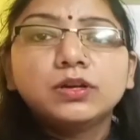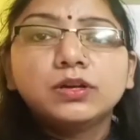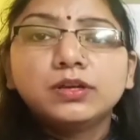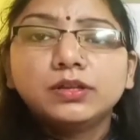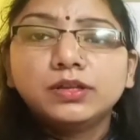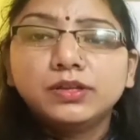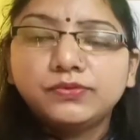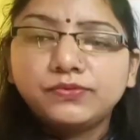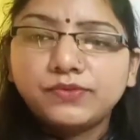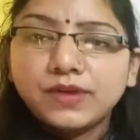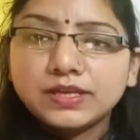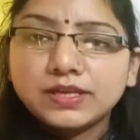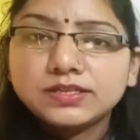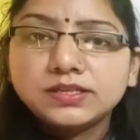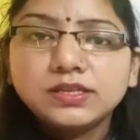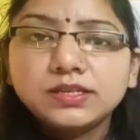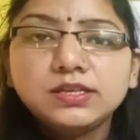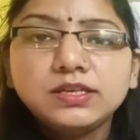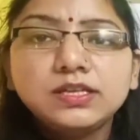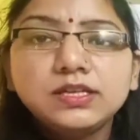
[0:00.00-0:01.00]
the
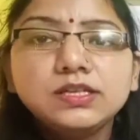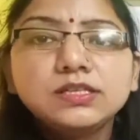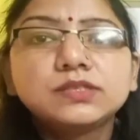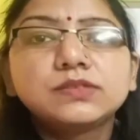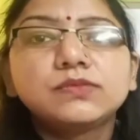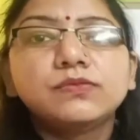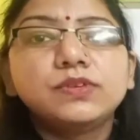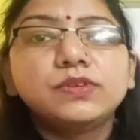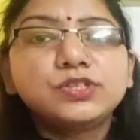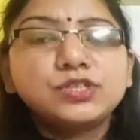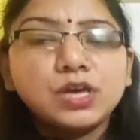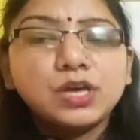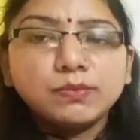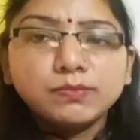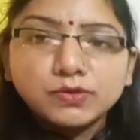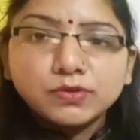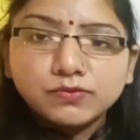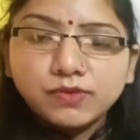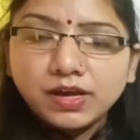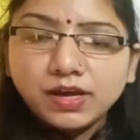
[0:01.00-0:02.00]
facilities which are
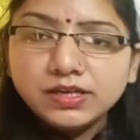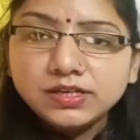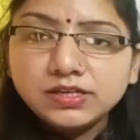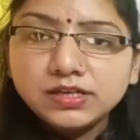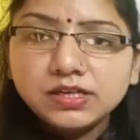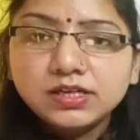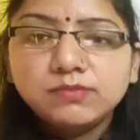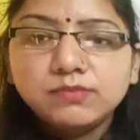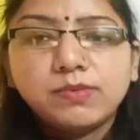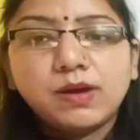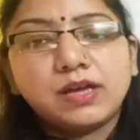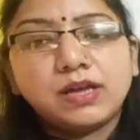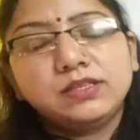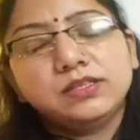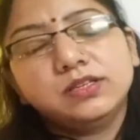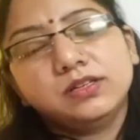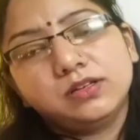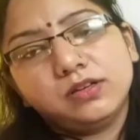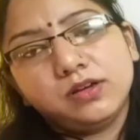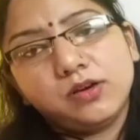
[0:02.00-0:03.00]
provided by
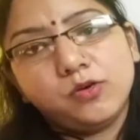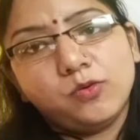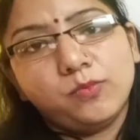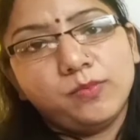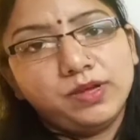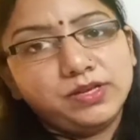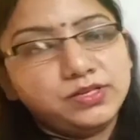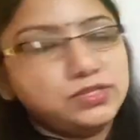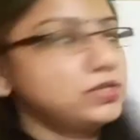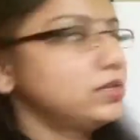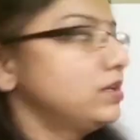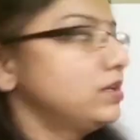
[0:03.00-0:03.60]
the government,